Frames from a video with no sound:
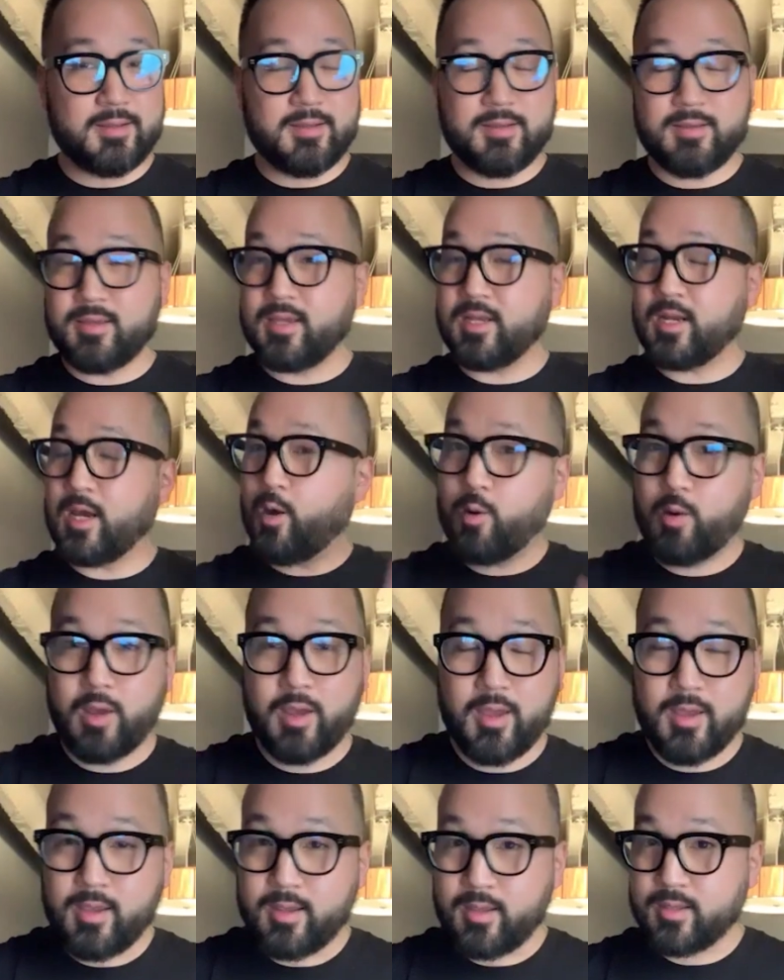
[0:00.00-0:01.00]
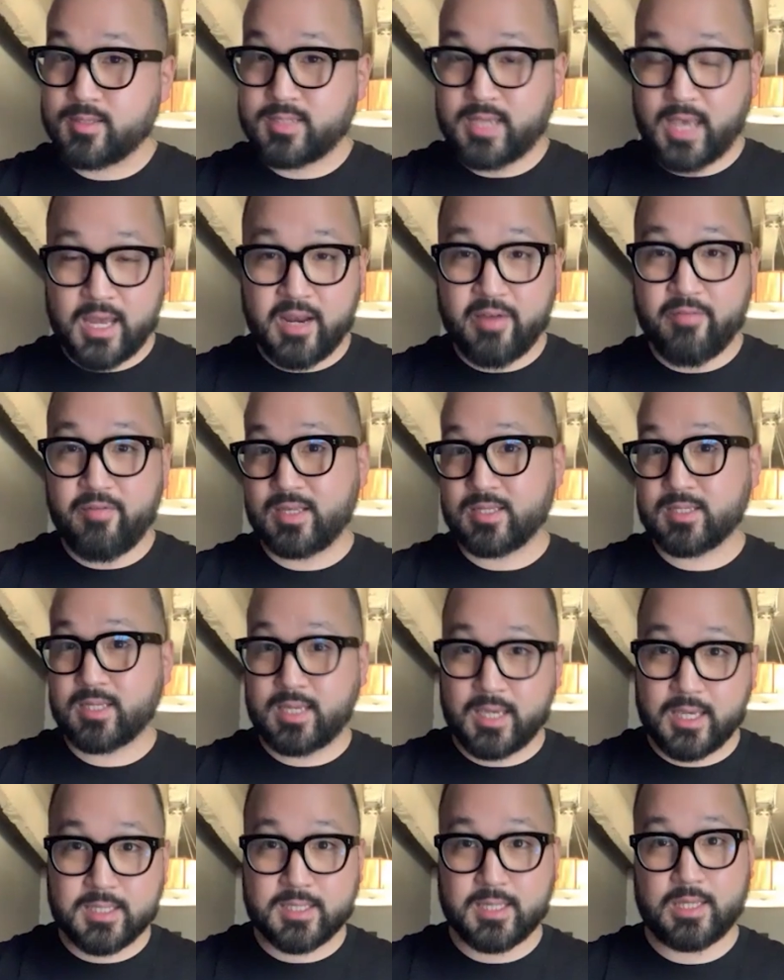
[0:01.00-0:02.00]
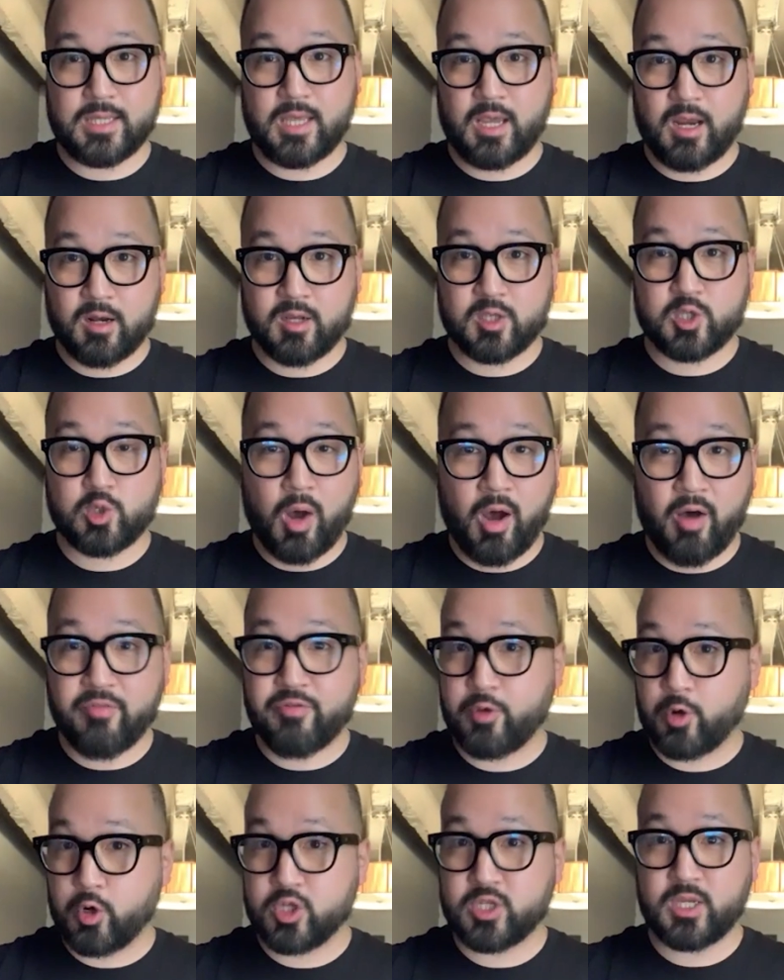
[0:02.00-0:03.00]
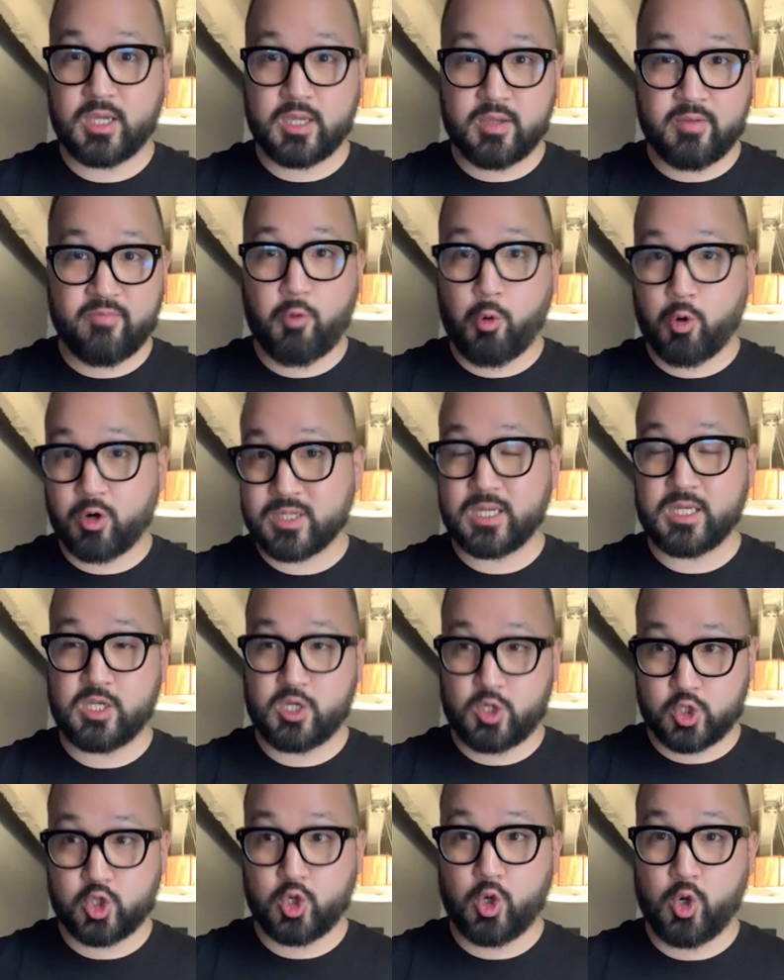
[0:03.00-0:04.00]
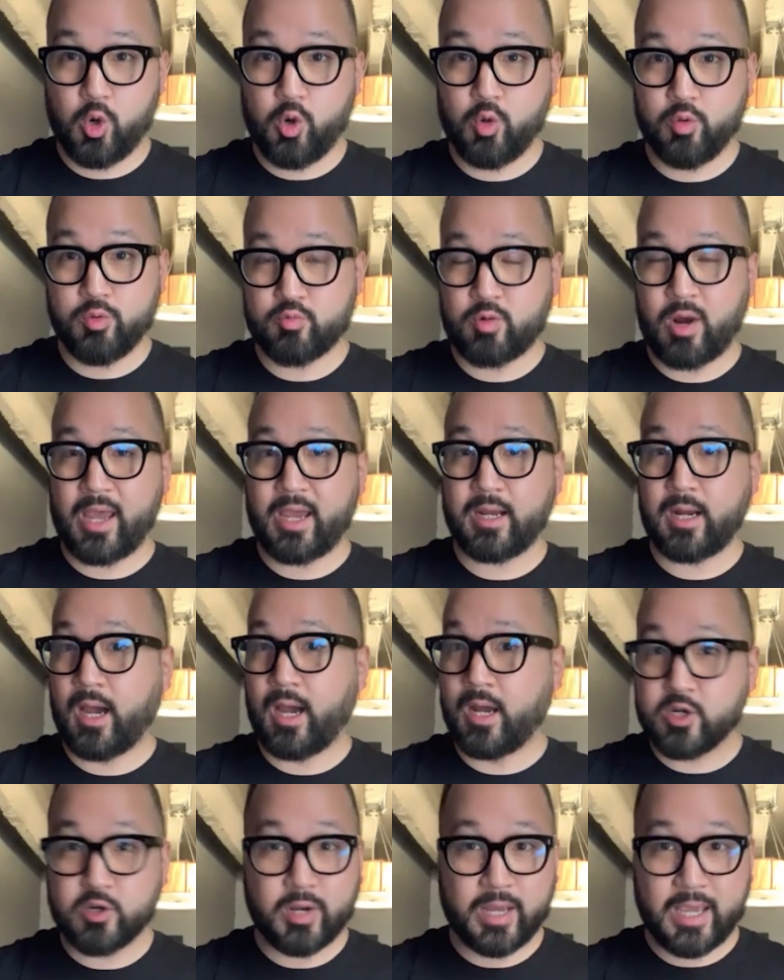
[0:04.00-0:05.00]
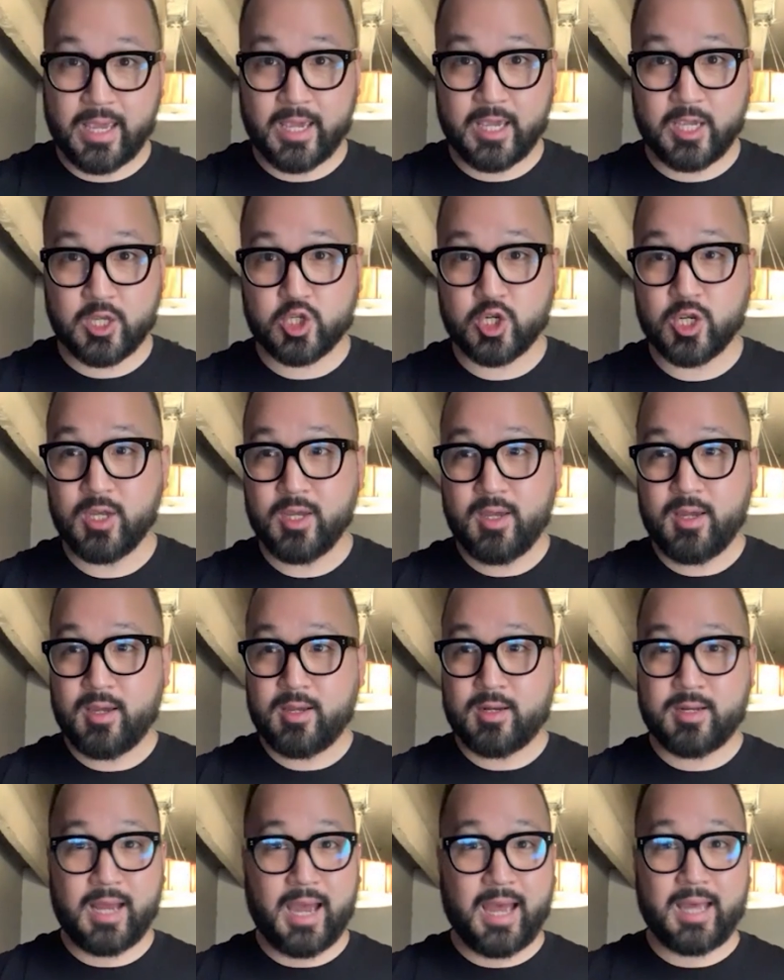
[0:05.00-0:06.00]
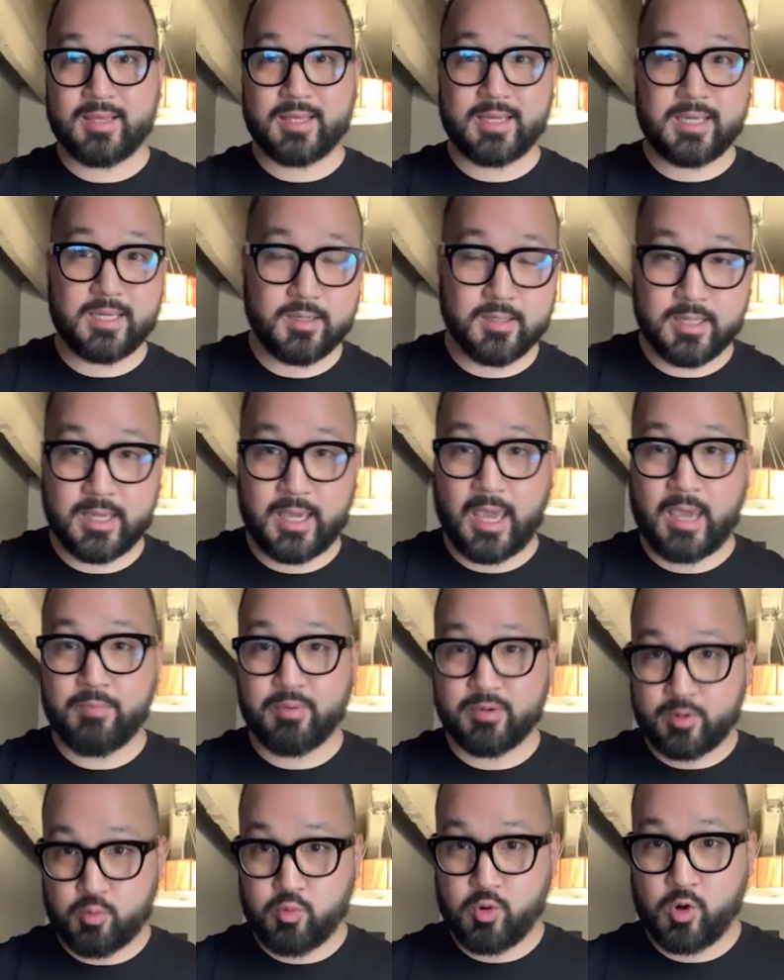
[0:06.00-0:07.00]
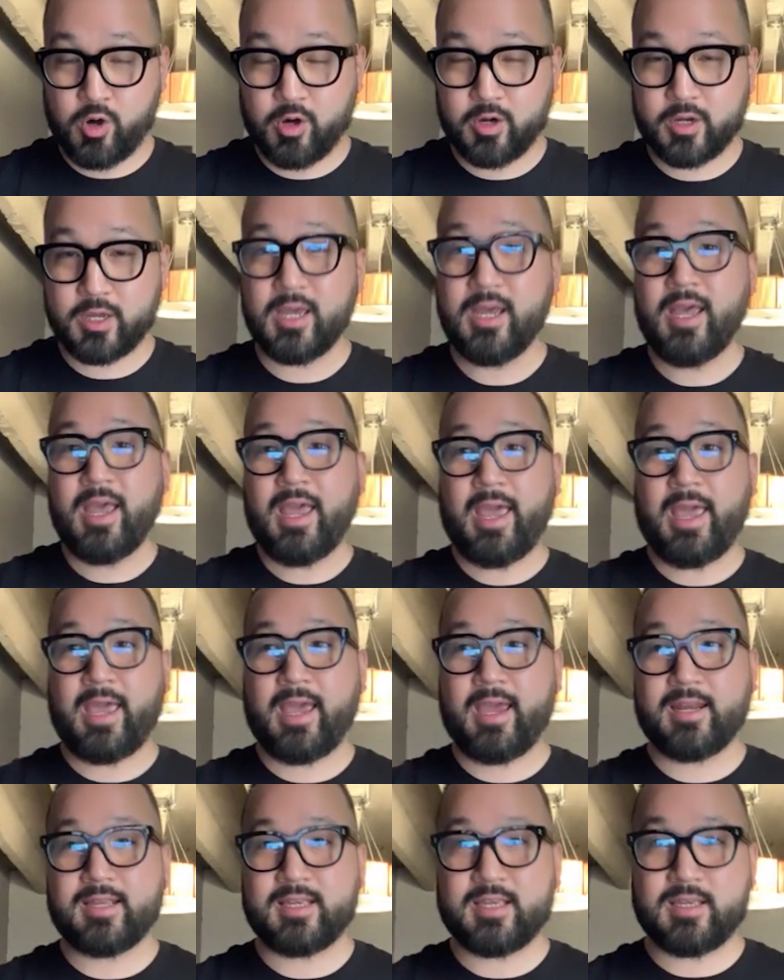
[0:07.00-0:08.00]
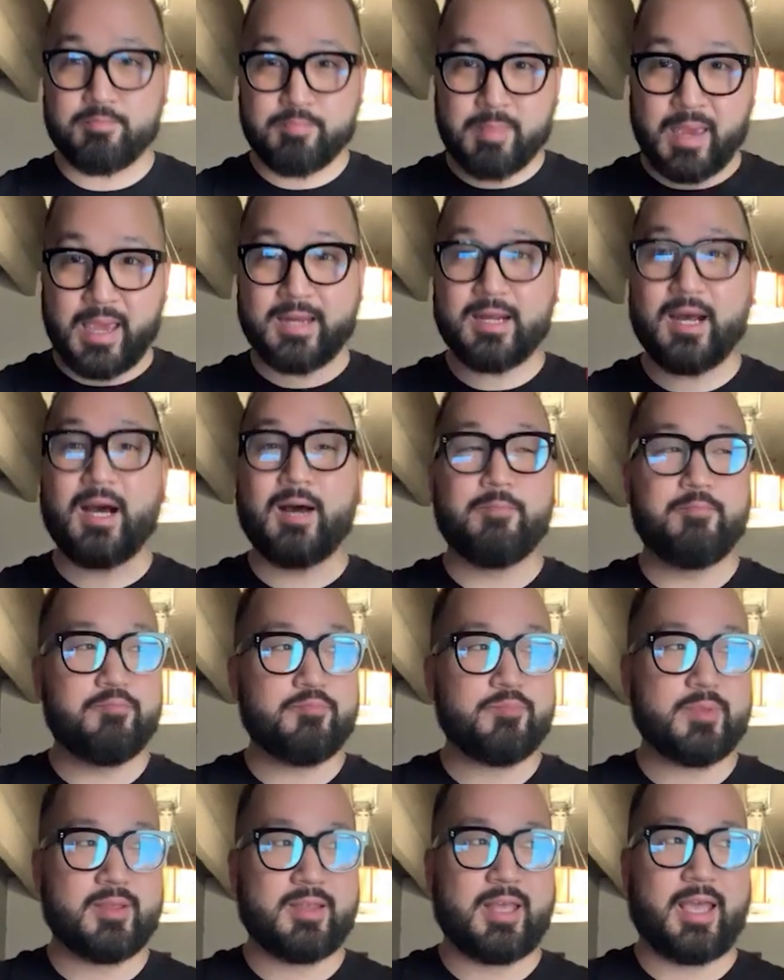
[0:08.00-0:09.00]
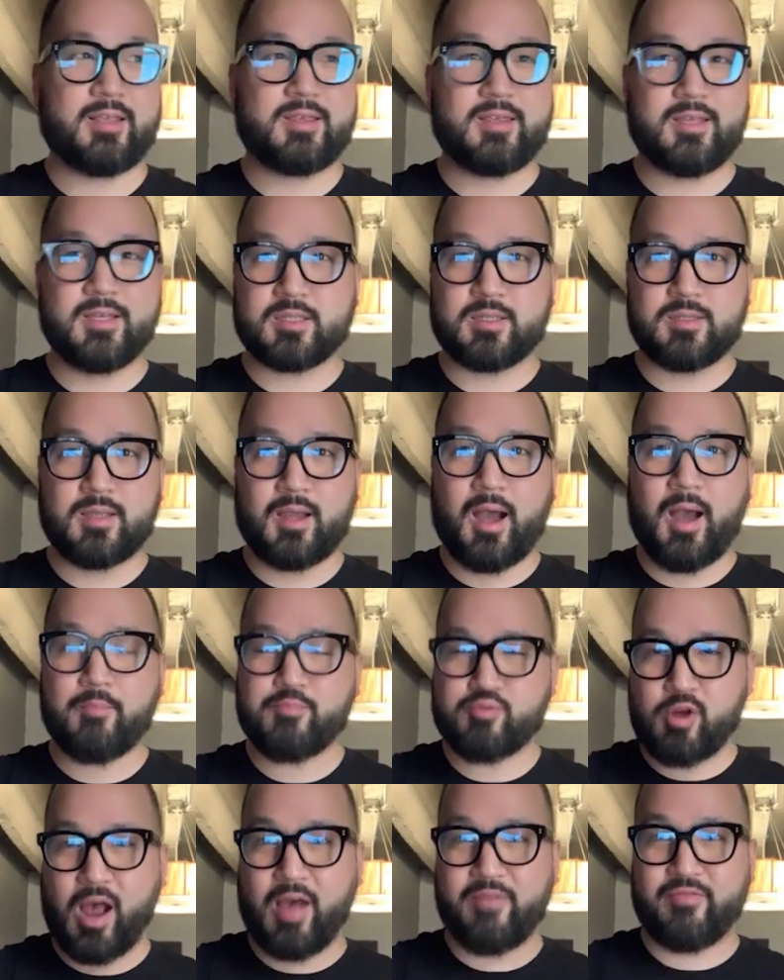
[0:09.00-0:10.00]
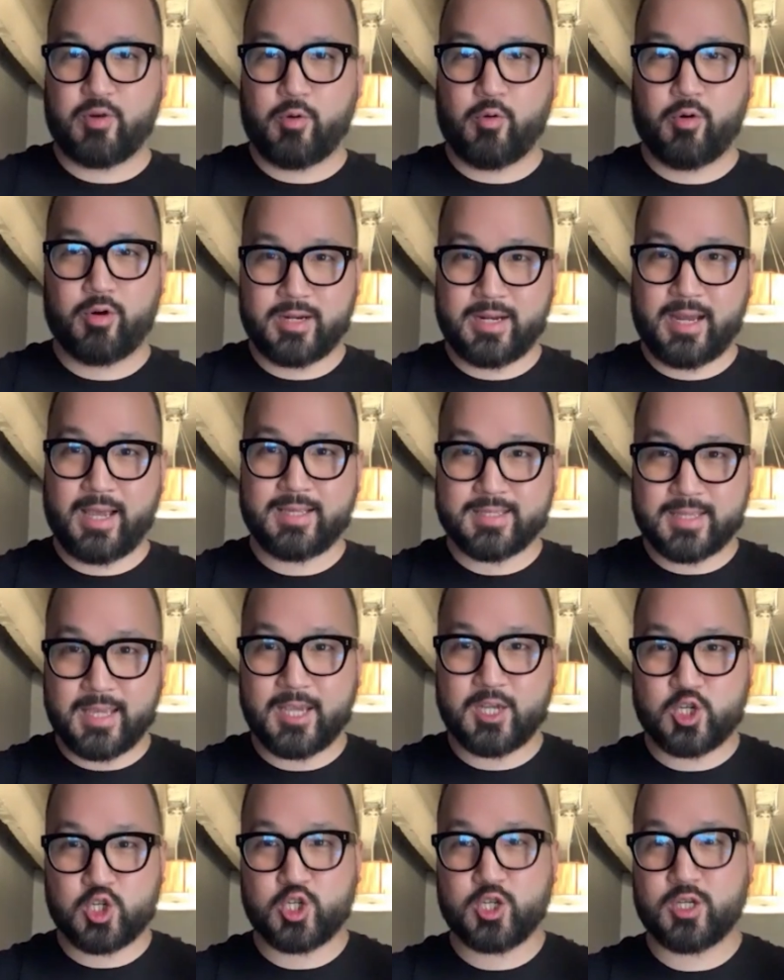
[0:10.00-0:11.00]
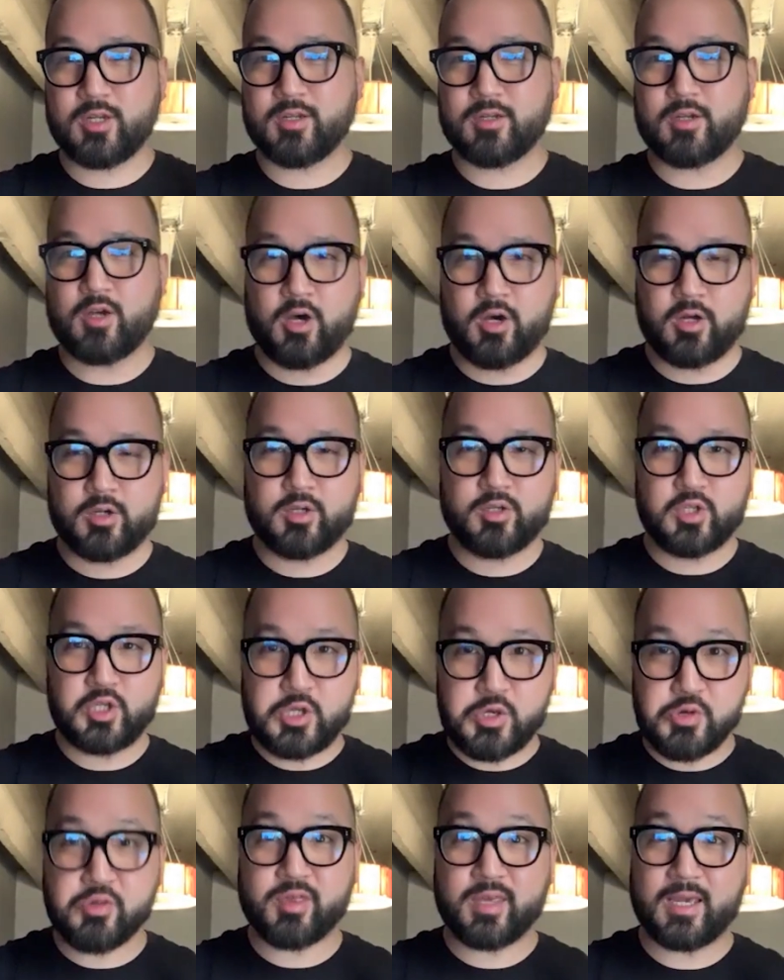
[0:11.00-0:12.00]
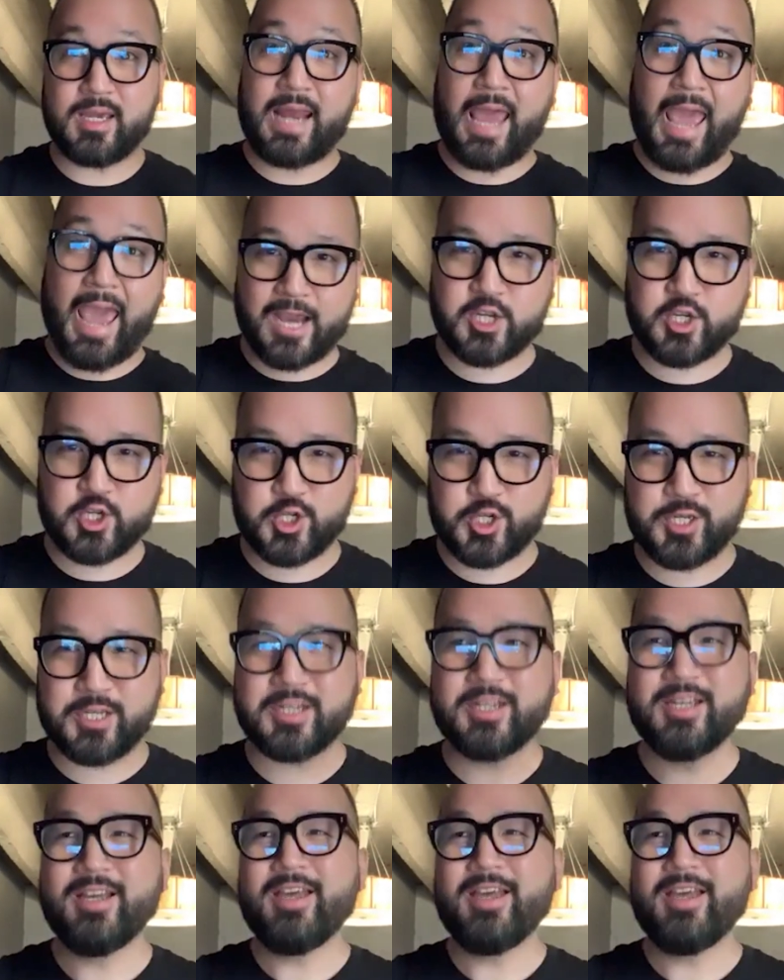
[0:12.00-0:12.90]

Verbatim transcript: you know, ten of us kids in there, twelve, thirteen, fourteen years old, right, underage, not legally able to work, and he made up like this nonprofit organization called Youth in Action.